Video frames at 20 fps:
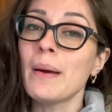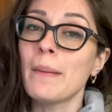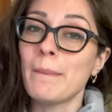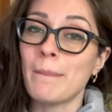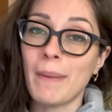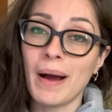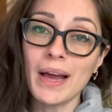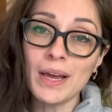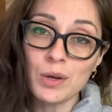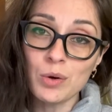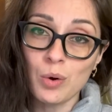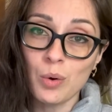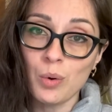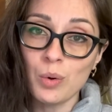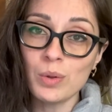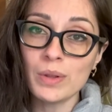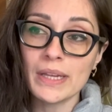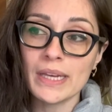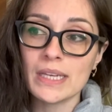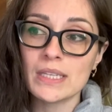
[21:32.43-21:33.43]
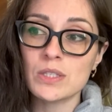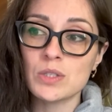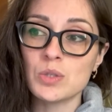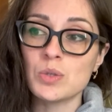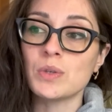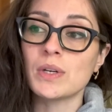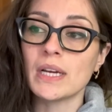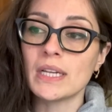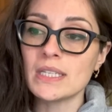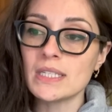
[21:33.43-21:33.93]
My goal is
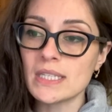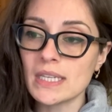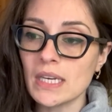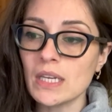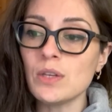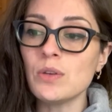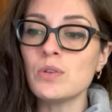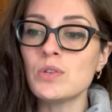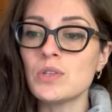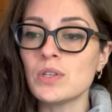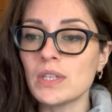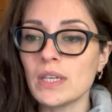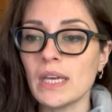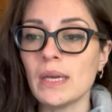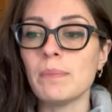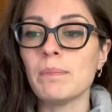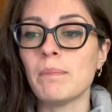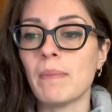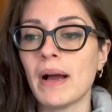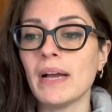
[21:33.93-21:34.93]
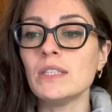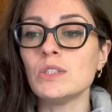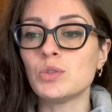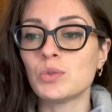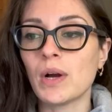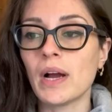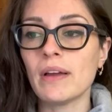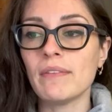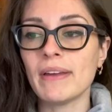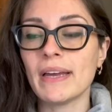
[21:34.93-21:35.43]
to continue to keep my
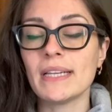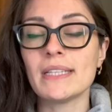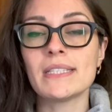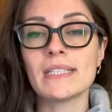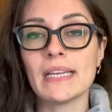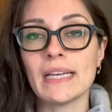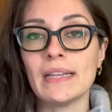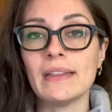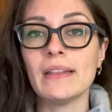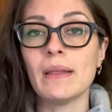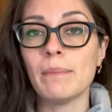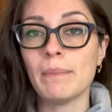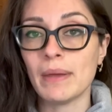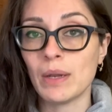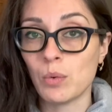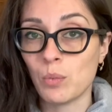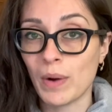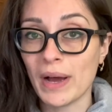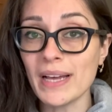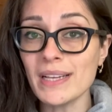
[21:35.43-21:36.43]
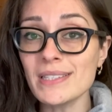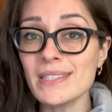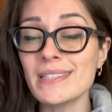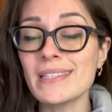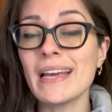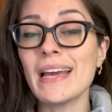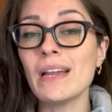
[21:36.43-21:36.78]
dry vans in the Midwest